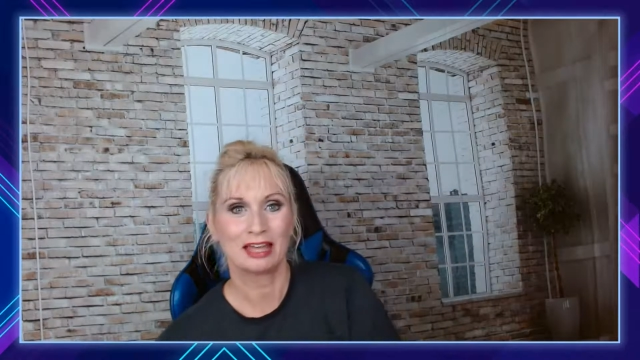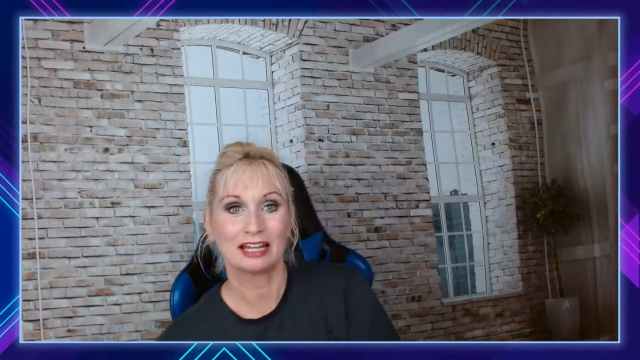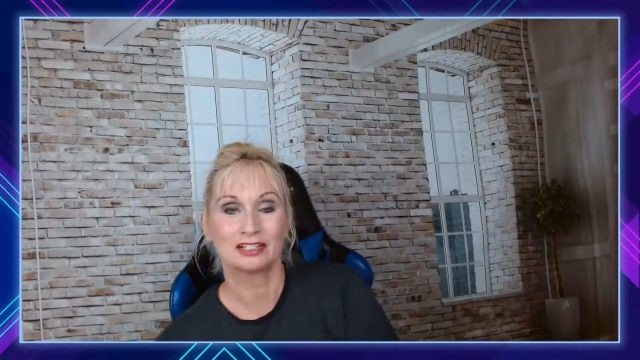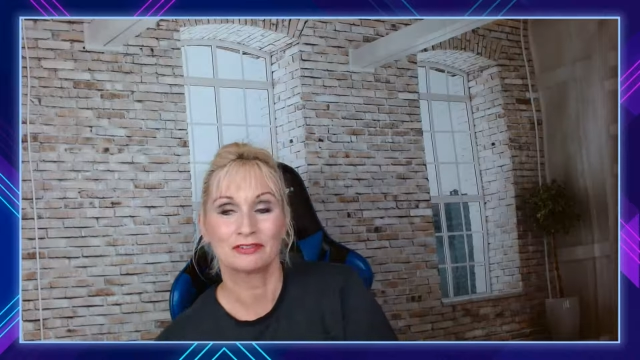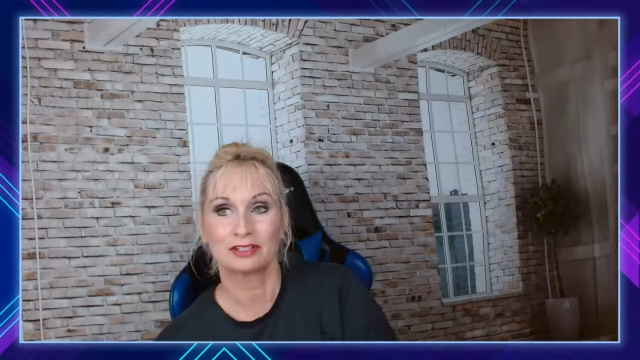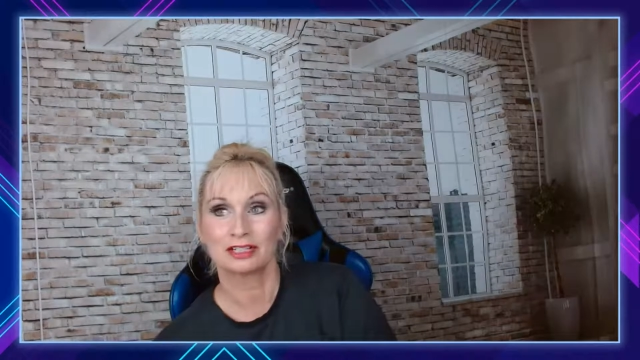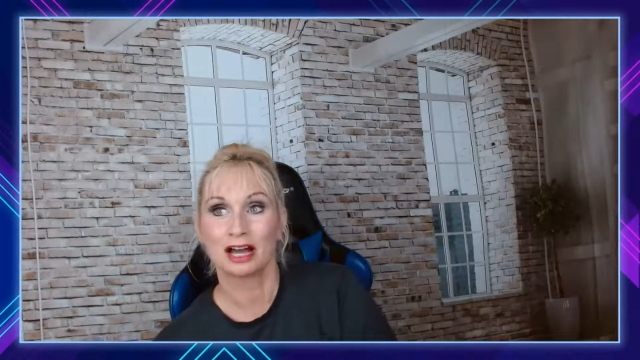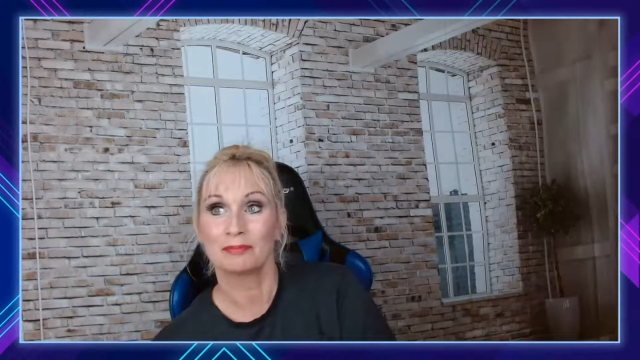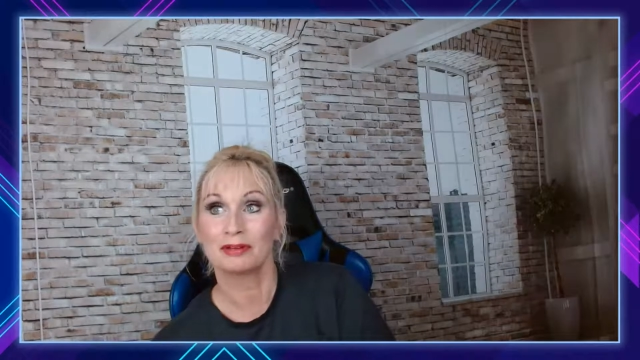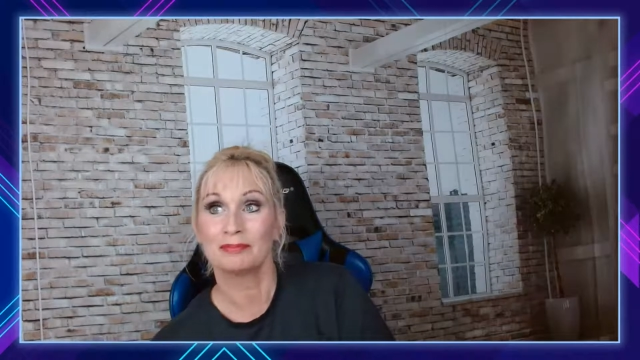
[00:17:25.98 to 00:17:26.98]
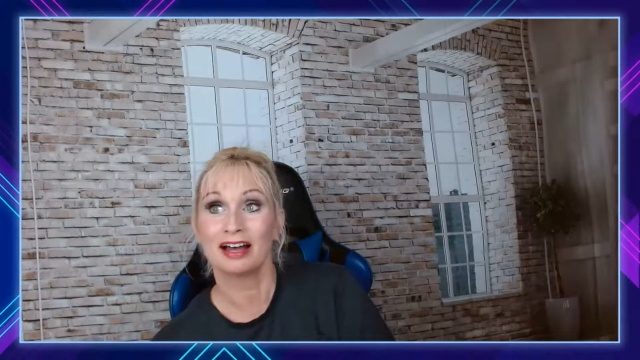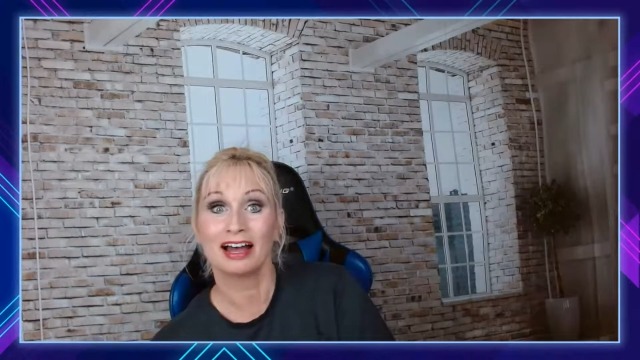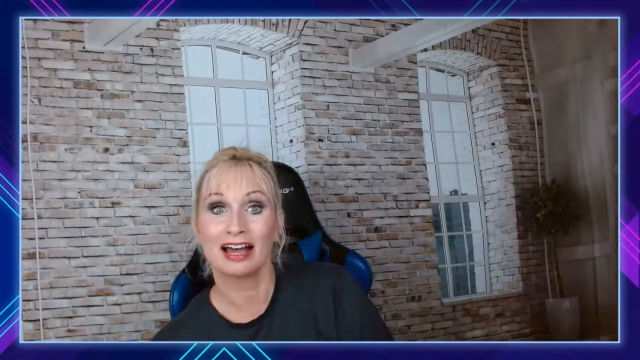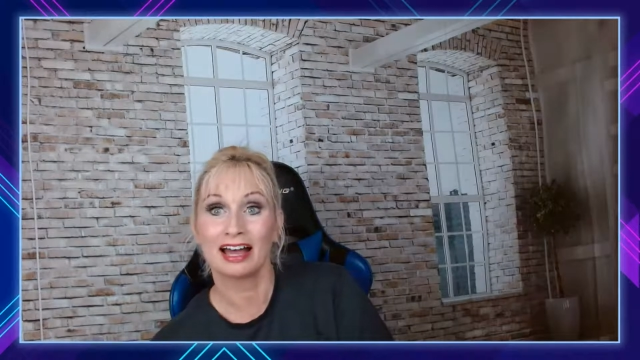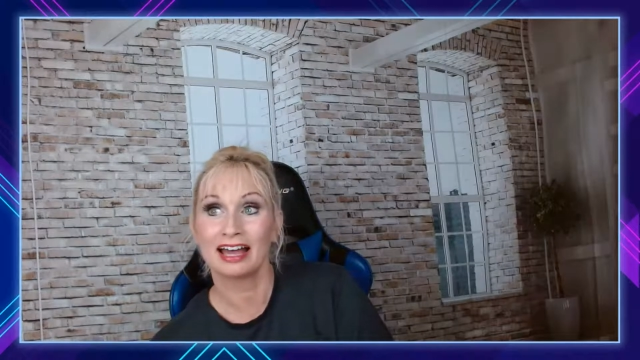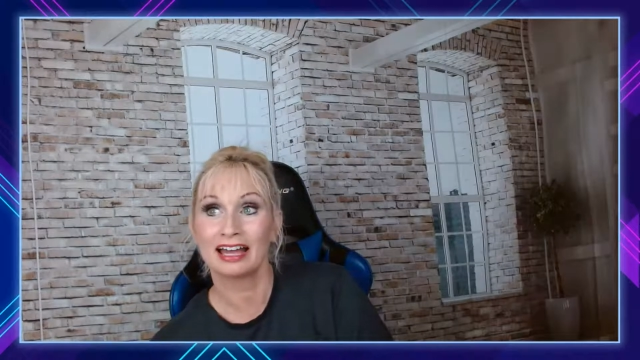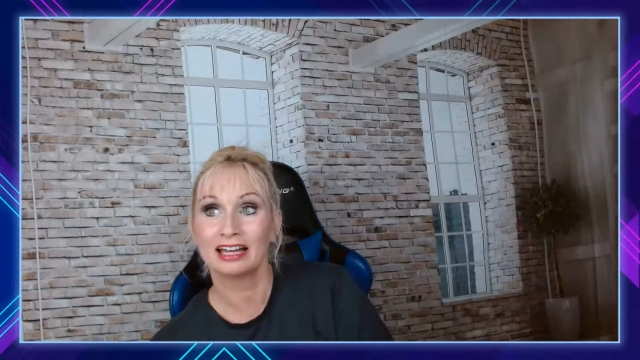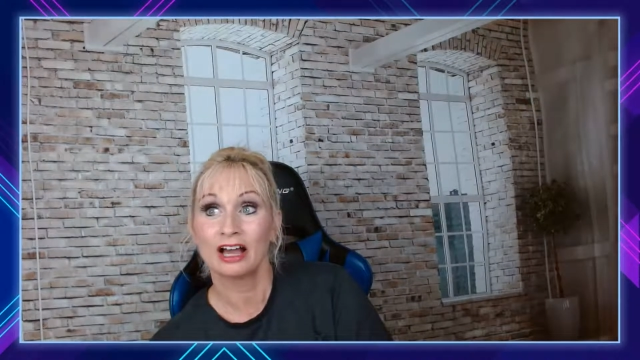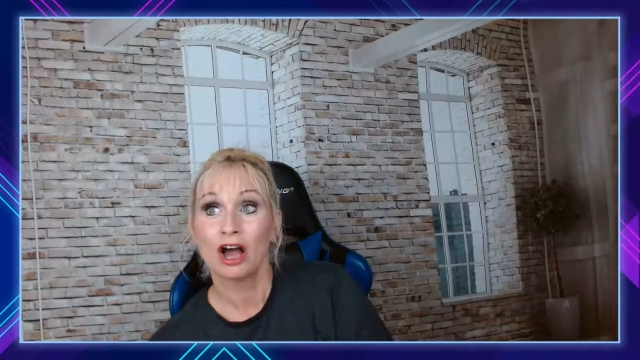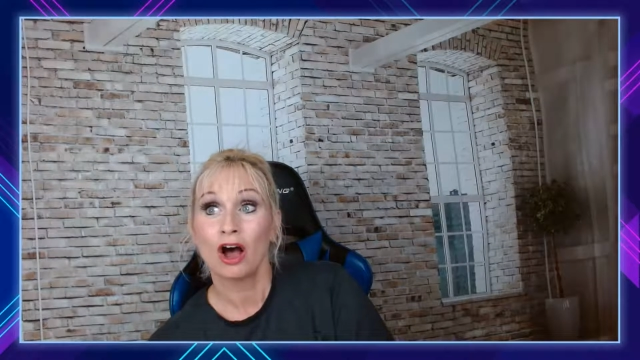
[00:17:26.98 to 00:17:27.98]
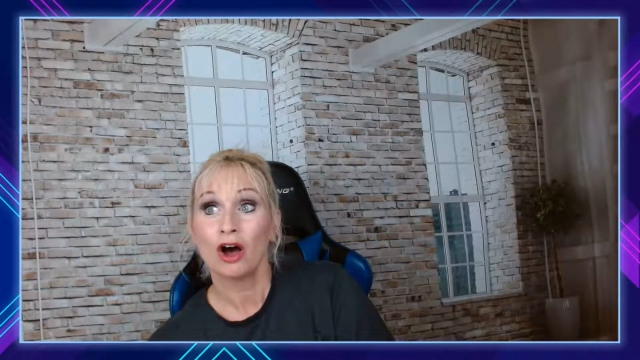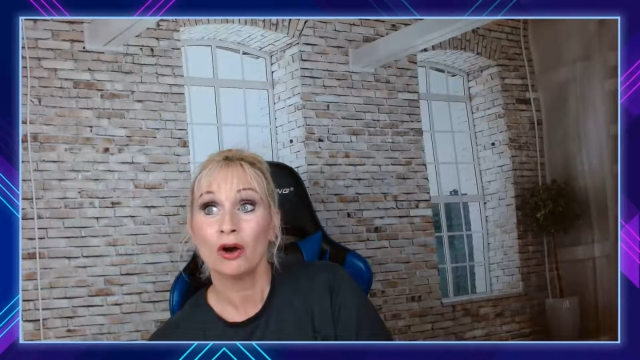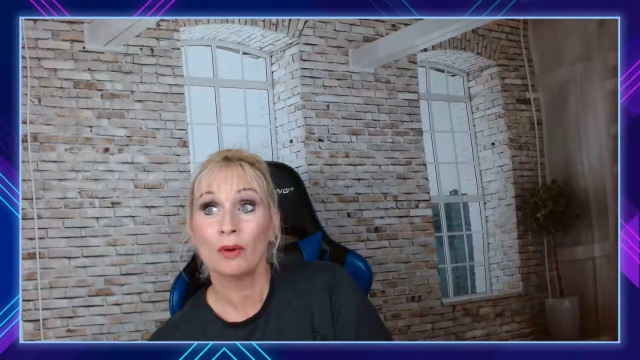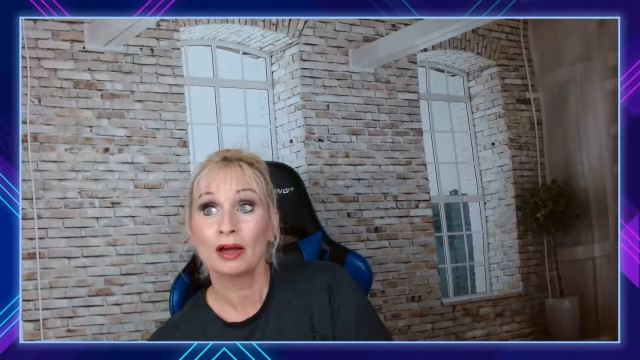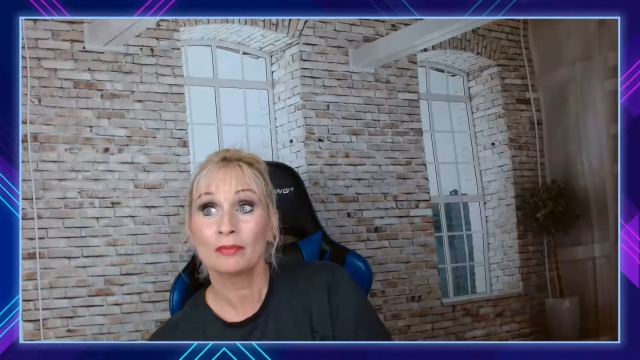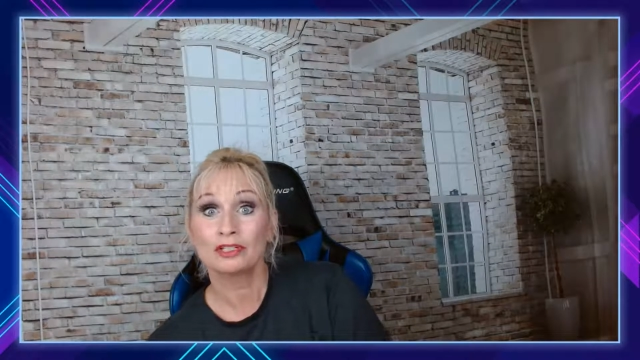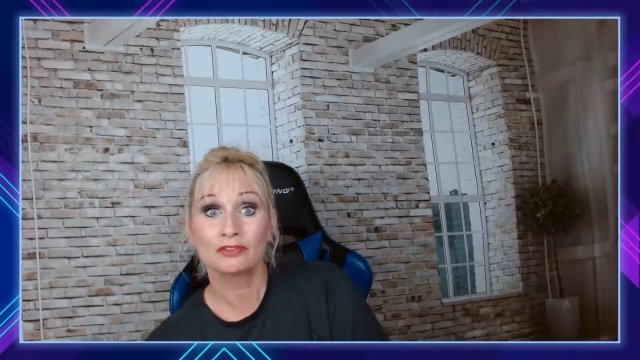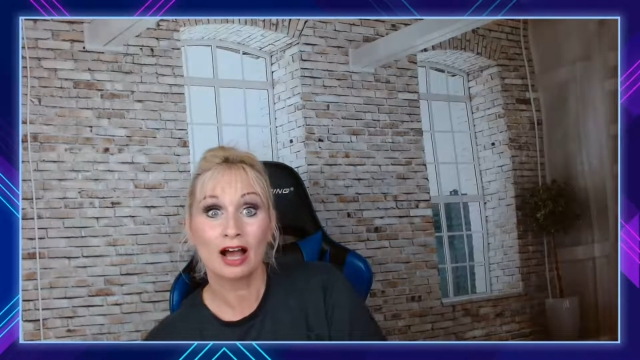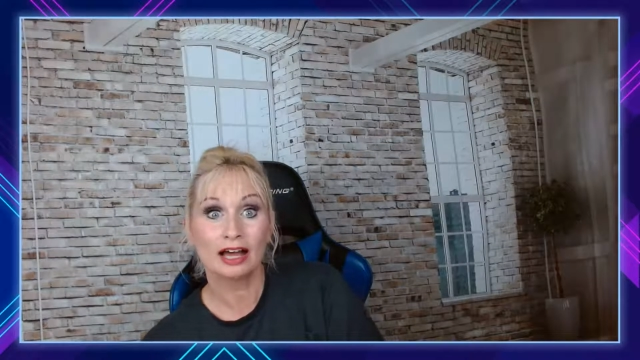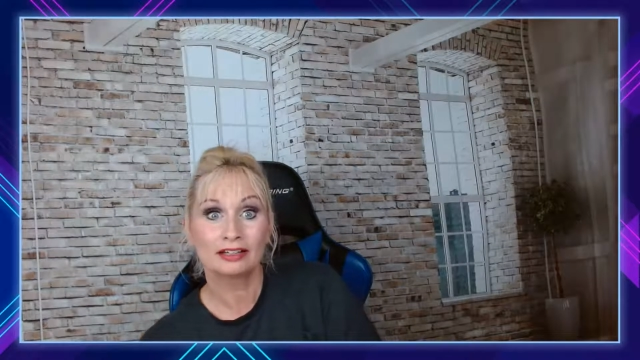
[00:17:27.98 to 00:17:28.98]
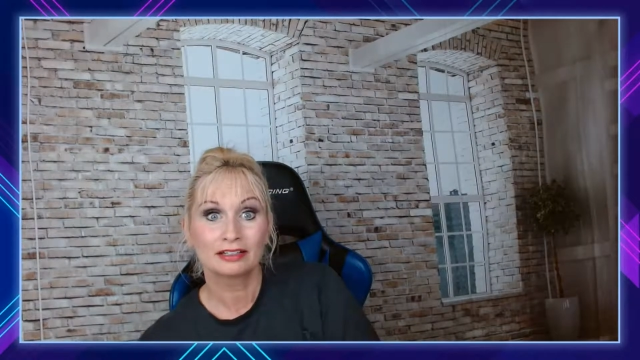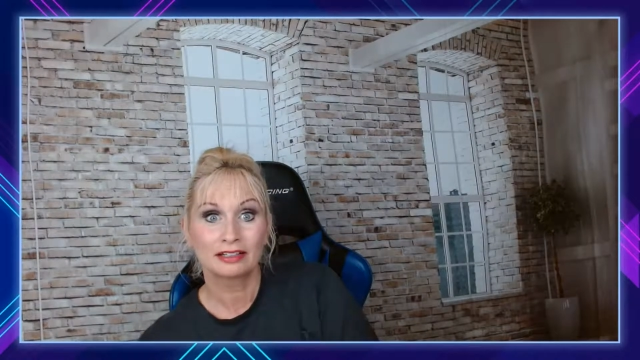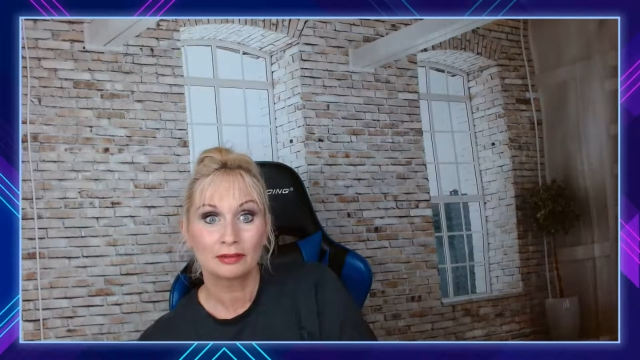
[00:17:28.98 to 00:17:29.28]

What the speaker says: Thanks for stopping by. Oh, I almost forgot.